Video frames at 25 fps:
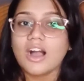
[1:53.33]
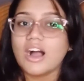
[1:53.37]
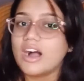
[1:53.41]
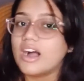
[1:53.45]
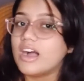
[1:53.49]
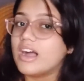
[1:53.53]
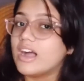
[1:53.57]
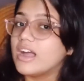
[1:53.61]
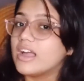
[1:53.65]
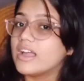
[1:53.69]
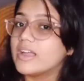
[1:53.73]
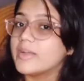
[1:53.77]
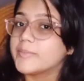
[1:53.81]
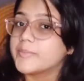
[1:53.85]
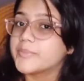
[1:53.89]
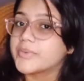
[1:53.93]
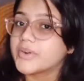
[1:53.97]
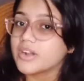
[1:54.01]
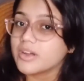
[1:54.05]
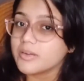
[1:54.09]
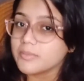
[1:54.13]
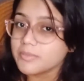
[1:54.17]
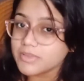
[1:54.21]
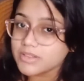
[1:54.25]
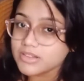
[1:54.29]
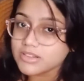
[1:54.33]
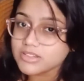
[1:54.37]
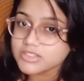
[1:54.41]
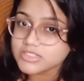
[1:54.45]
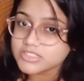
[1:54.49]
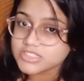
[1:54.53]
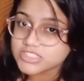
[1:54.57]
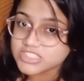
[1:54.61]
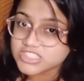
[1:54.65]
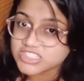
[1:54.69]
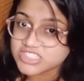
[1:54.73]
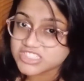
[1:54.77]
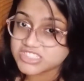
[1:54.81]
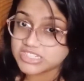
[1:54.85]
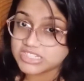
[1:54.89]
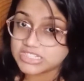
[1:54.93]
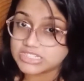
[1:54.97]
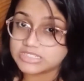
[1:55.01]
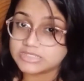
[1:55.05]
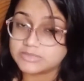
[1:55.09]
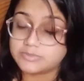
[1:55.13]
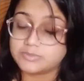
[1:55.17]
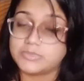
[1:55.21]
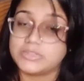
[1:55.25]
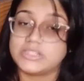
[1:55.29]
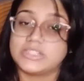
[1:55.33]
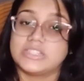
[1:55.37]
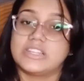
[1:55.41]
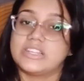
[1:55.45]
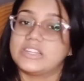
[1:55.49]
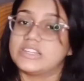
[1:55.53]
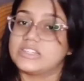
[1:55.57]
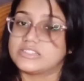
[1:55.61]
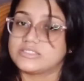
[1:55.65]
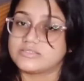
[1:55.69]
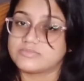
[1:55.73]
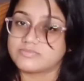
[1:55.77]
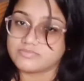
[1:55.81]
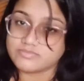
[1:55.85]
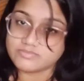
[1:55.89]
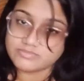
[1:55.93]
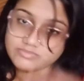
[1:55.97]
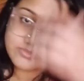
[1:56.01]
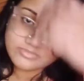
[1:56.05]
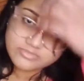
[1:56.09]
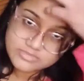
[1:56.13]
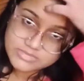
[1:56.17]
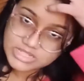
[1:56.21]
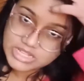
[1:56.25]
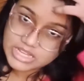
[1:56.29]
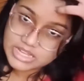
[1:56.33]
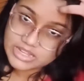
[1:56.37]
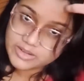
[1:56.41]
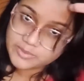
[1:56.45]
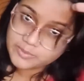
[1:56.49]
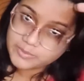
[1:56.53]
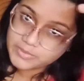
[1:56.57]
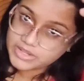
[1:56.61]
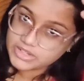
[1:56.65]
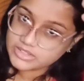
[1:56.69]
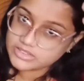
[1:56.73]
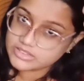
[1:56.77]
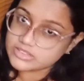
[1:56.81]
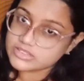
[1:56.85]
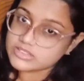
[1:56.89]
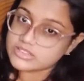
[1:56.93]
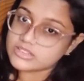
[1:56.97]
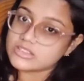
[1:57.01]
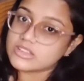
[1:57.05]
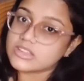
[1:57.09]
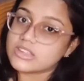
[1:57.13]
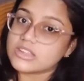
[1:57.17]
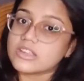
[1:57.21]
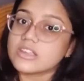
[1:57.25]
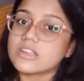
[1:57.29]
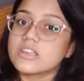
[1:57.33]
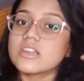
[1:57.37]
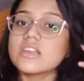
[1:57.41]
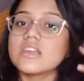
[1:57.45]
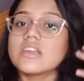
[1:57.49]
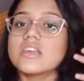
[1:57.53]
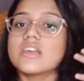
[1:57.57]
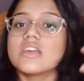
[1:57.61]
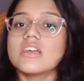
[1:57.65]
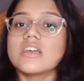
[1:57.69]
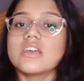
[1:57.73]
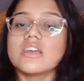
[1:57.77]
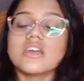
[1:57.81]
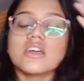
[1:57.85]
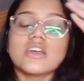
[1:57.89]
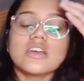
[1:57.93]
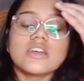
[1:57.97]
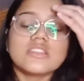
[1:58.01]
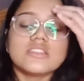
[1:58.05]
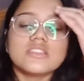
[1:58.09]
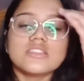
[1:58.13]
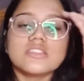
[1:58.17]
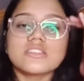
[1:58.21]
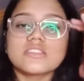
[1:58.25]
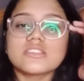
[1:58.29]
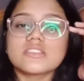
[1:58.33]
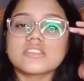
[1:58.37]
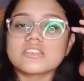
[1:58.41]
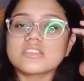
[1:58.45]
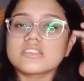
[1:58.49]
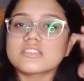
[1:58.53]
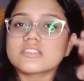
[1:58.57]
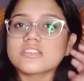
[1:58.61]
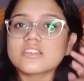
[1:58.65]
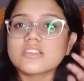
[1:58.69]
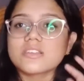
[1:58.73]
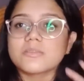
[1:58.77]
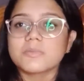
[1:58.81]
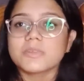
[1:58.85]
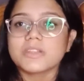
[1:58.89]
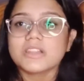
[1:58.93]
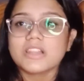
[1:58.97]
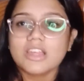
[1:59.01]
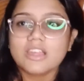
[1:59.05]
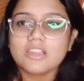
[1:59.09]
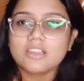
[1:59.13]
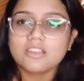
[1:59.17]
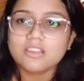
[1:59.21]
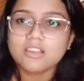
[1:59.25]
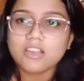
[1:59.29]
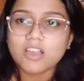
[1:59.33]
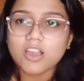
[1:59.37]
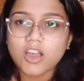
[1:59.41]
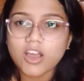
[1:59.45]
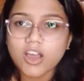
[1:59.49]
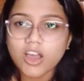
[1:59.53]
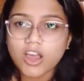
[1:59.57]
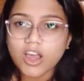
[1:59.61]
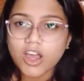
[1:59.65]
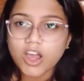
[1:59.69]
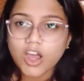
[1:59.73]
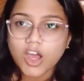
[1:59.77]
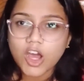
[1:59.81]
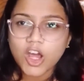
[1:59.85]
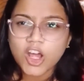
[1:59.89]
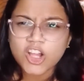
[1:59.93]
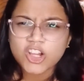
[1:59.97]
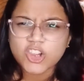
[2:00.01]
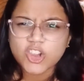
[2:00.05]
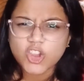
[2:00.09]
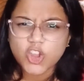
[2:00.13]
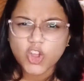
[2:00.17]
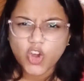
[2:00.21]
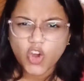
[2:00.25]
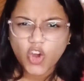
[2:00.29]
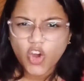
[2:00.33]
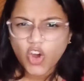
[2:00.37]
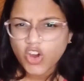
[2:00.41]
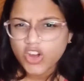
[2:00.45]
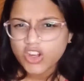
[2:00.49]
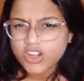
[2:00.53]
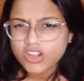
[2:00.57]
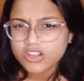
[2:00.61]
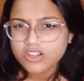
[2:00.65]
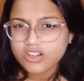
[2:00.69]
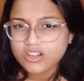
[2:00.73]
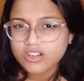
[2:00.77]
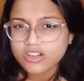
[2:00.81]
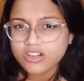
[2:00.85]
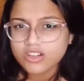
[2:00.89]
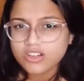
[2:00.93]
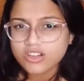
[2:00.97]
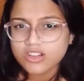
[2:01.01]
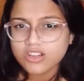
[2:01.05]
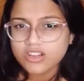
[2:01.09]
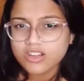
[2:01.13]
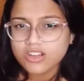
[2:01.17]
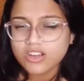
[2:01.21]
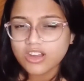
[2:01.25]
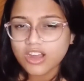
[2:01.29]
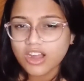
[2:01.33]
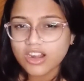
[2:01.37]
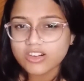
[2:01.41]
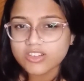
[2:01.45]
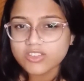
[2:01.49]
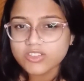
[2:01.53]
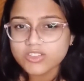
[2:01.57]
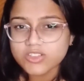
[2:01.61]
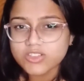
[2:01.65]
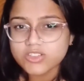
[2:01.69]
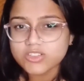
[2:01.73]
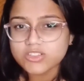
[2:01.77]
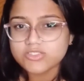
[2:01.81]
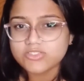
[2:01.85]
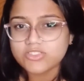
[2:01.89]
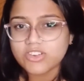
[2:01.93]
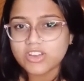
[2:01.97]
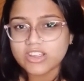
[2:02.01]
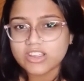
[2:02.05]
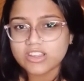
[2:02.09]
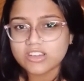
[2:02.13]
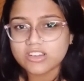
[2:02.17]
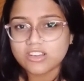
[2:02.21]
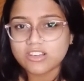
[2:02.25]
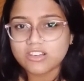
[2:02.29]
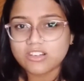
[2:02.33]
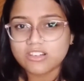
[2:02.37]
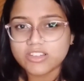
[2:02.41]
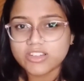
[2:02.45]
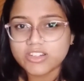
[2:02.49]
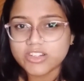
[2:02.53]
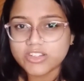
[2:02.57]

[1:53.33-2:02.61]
I probably look shit, but like gotta make this thing. This thing's gonna be like a log I don't know if I can call